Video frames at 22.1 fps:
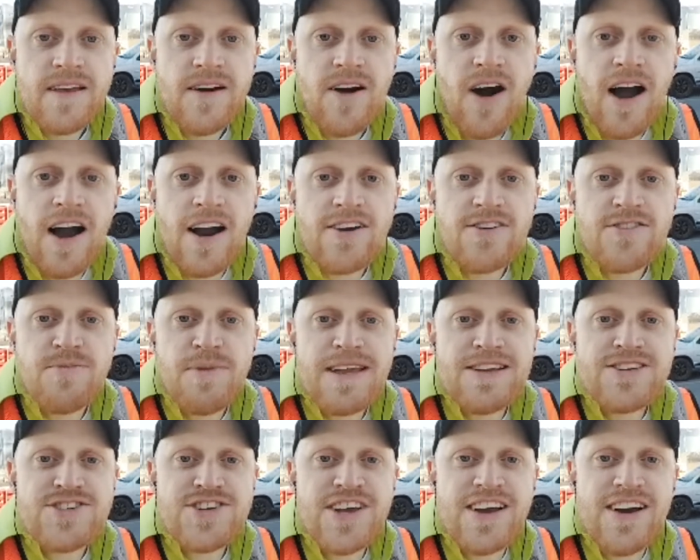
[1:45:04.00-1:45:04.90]
mars
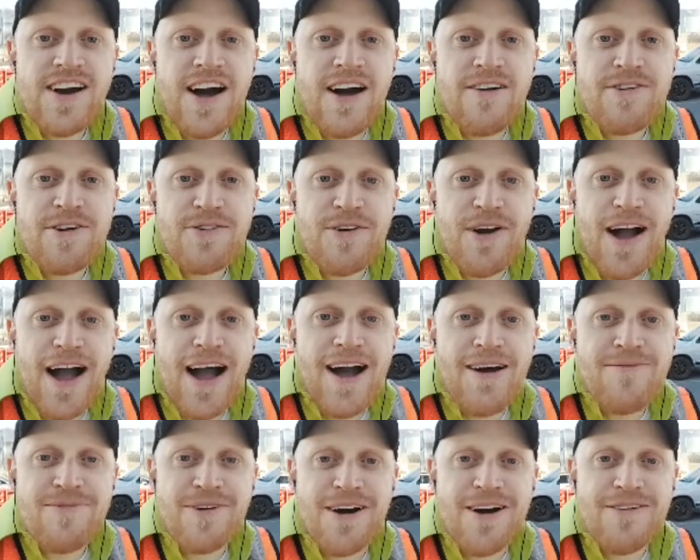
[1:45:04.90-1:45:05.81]
misha love you
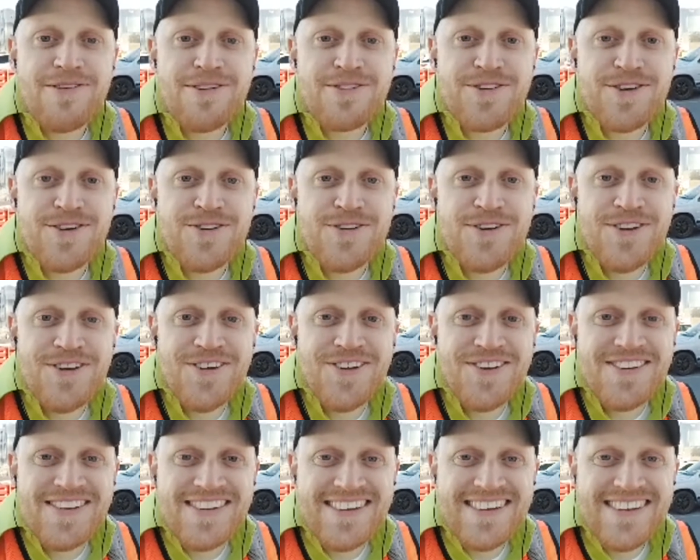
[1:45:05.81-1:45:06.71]
rob love you too
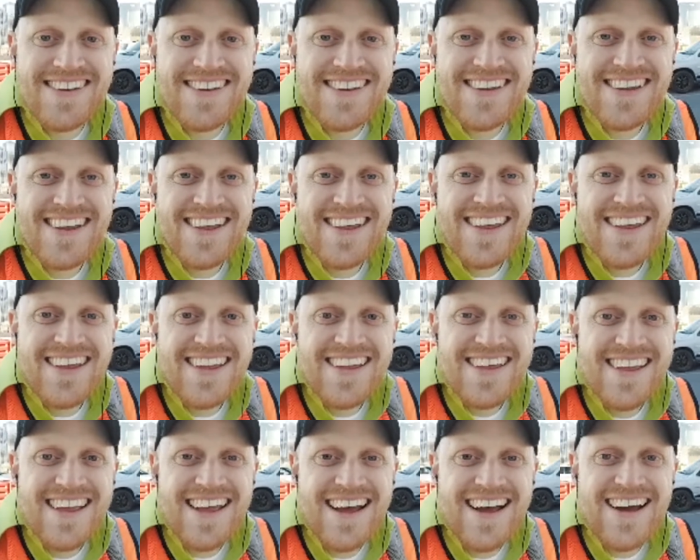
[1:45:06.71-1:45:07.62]
dude
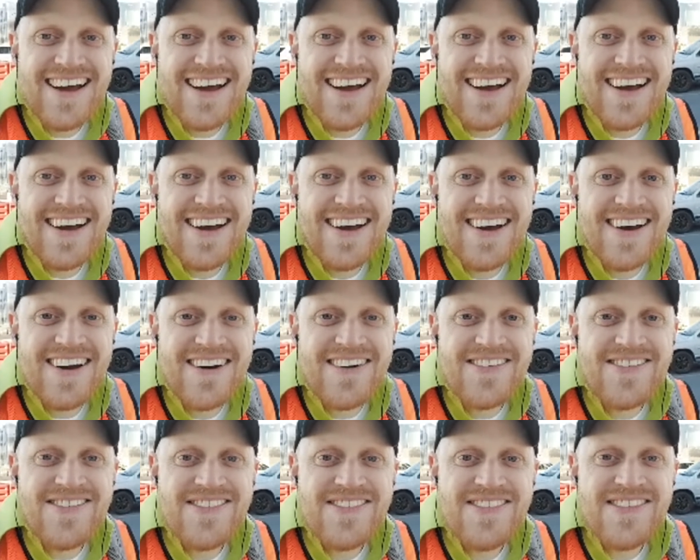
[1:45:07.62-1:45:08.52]

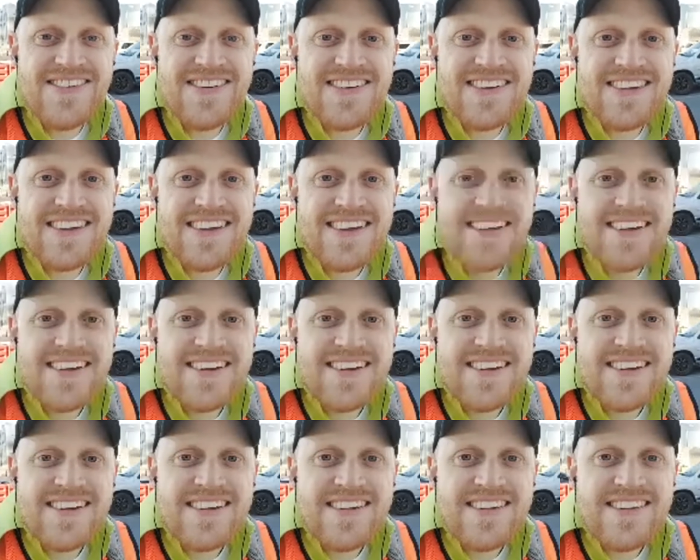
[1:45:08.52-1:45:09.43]
uh,
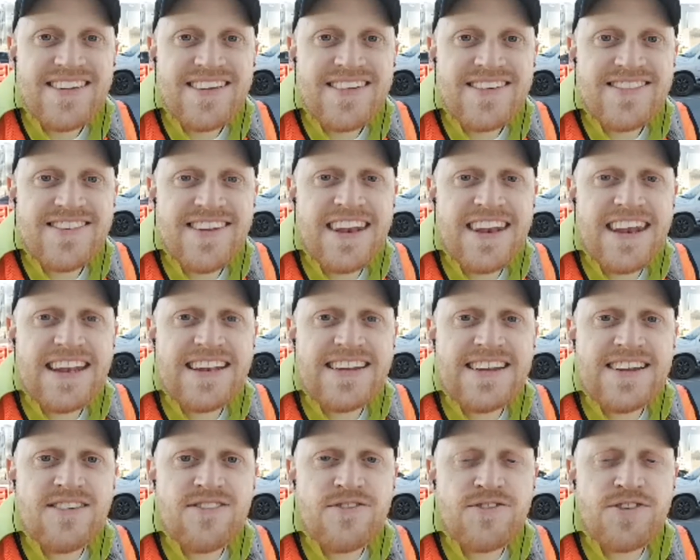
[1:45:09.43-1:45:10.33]
city
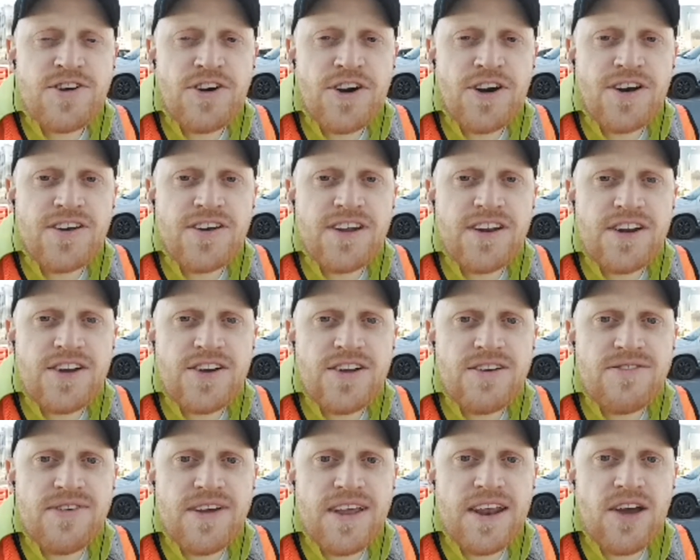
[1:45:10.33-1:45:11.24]
did, nerd did a
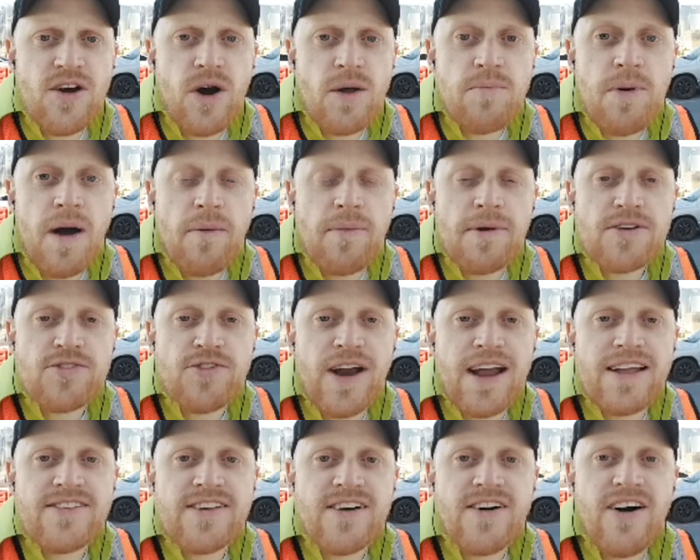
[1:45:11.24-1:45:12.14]
good video on public
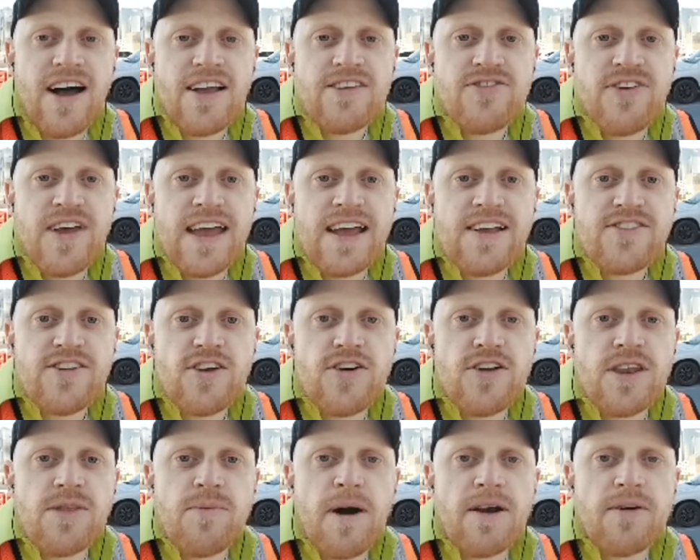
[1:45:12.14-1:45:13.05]
transit in las vegas
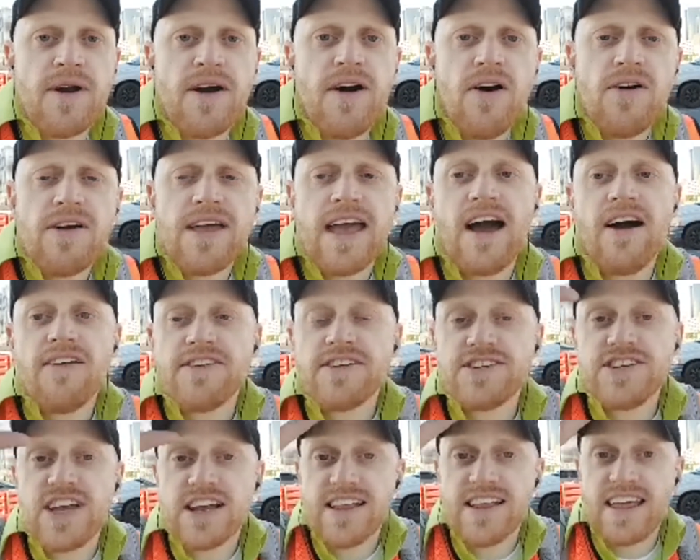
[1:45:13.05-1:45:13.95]
including monorail okay i'll have
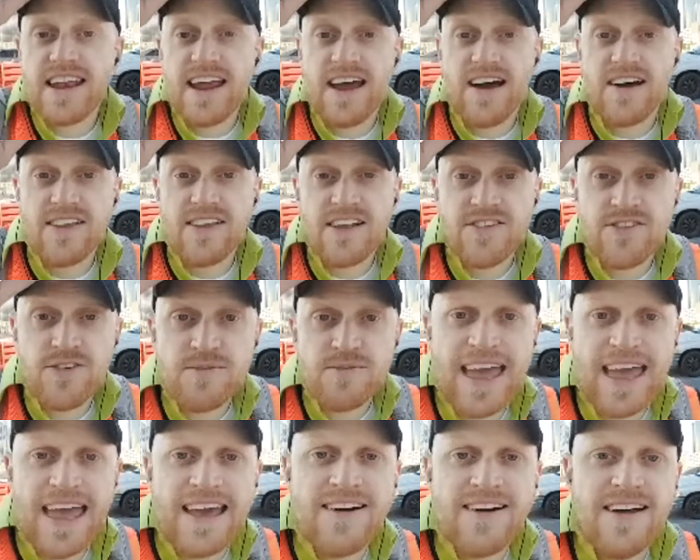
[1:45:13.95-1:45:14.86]
to check that out that's from
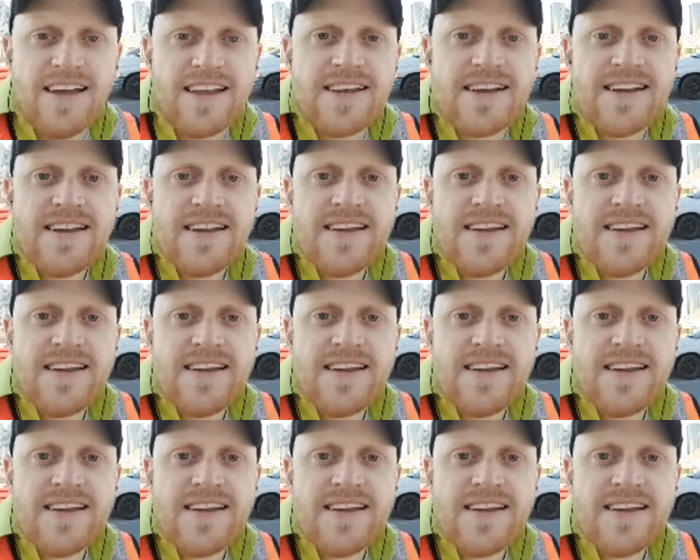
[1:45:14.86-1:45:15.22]
kaylin